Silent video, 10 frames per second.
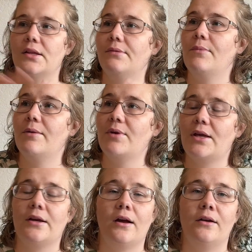
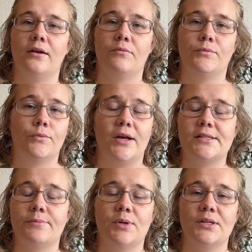maybe a
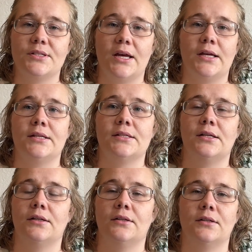recipe says
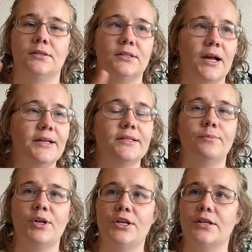dice some
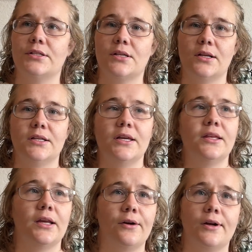onions, saute the
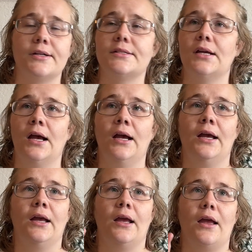carrots,
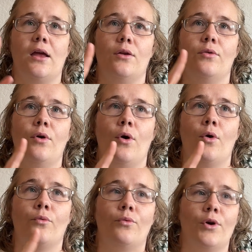and
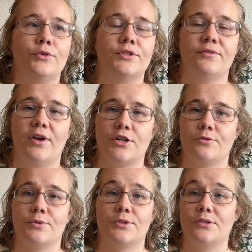roast the
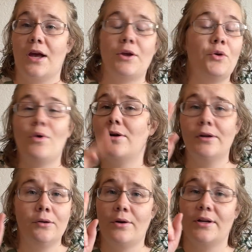vegetables. So now you already
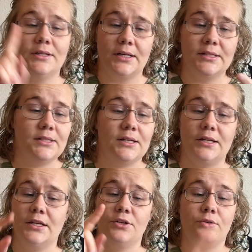know how to dice the
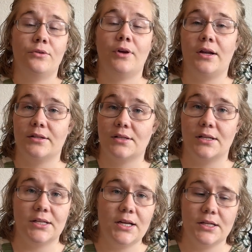onion, you know how to
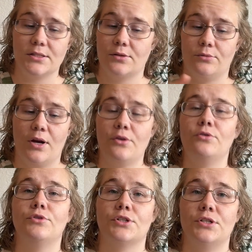saute. So now you
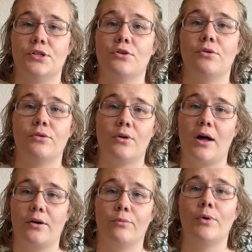just need to Google
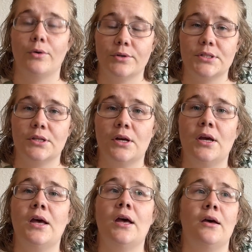how to roast
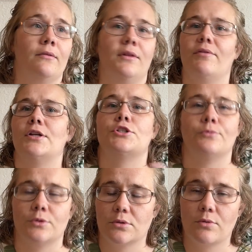the
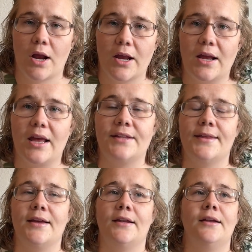vegetables, right? And
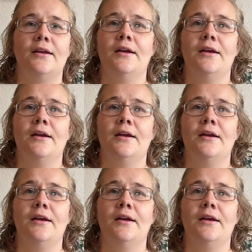then